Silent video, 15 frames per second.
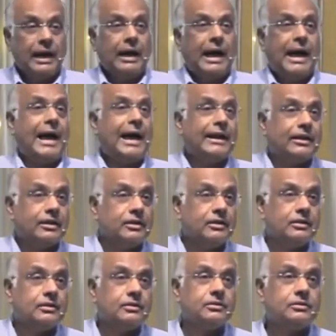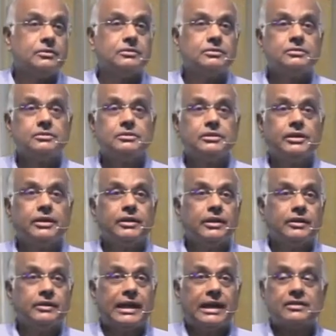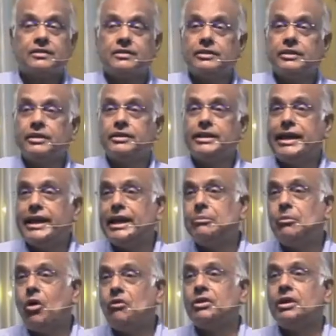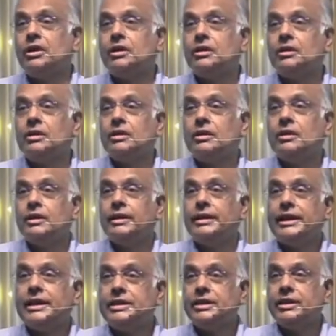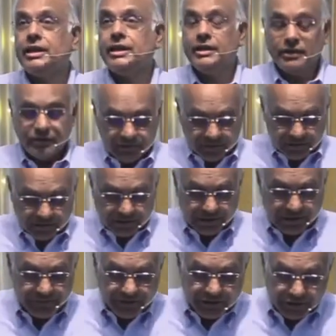Anne, that's the name of a lady in living in